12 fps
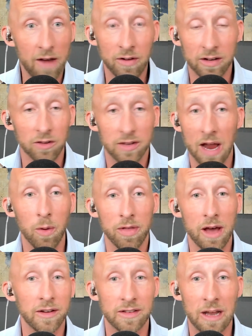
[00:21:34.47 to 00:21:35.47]
Every single time,
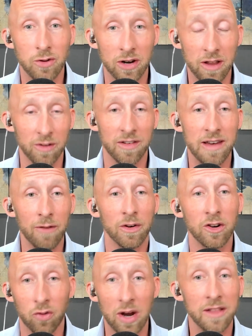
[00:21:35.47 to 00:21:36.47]
without exception. There's never
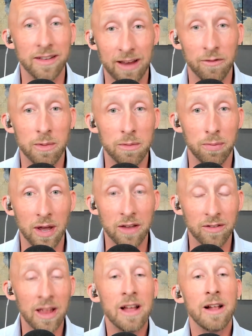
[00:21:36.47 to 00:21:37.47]
a trade that's ever been
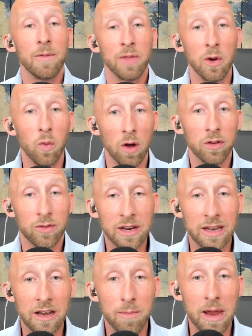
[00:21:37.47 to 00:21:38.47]
placed that Wall
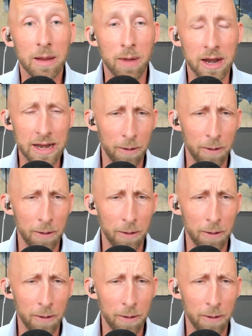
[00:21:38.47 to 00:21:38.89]
Street didn't make money.